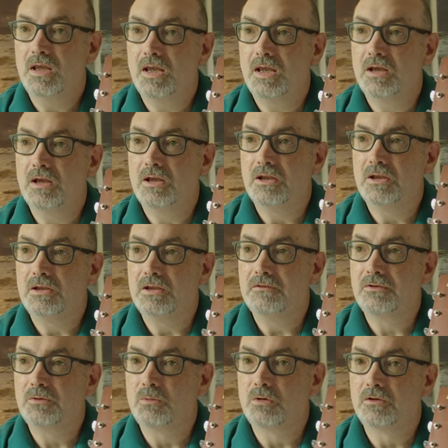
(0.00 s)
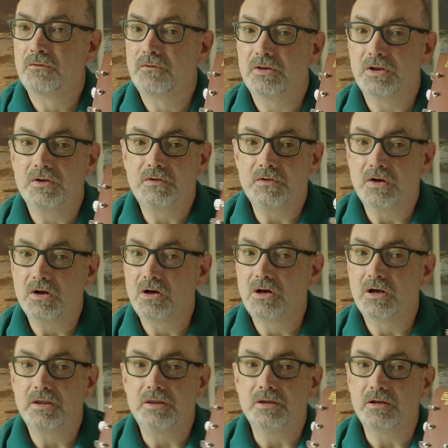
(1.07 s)
And if it weren't for the
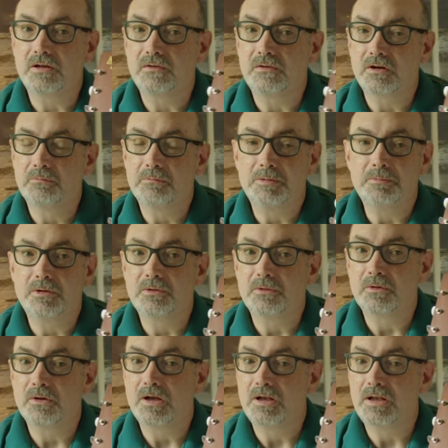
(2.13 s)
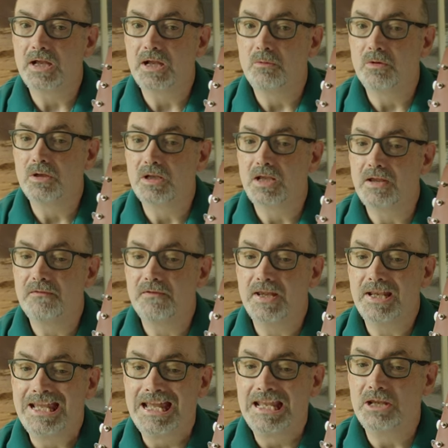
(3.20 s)
guitar and the guitar my mother got, I wouldn't have
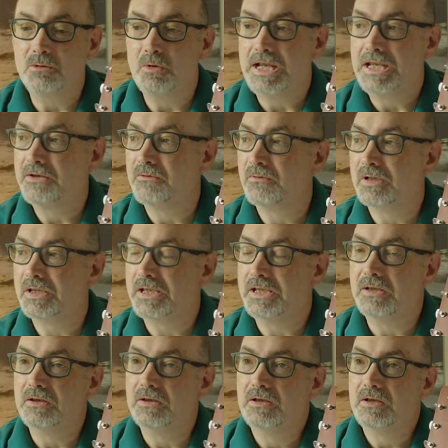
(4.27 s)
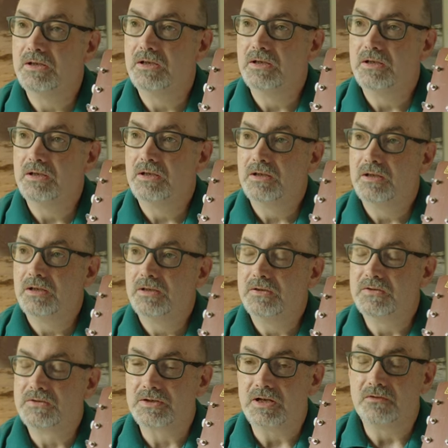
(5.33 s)
had any way to really
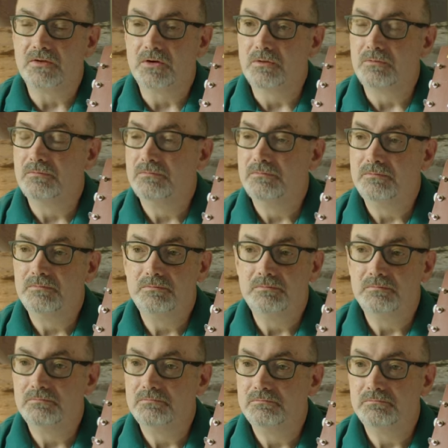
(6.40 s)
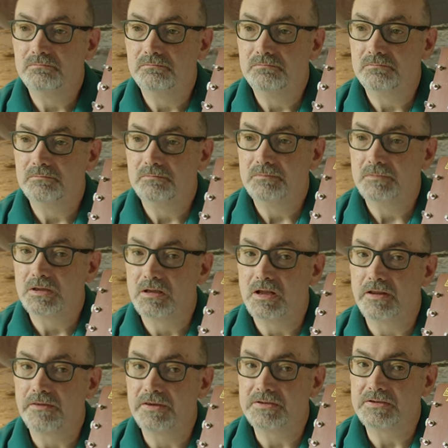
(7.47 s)
discover a
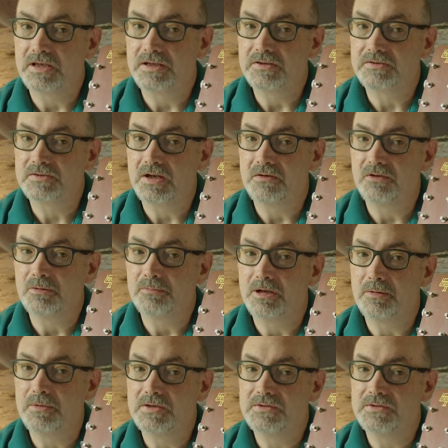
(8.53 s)
lot of things I discovered about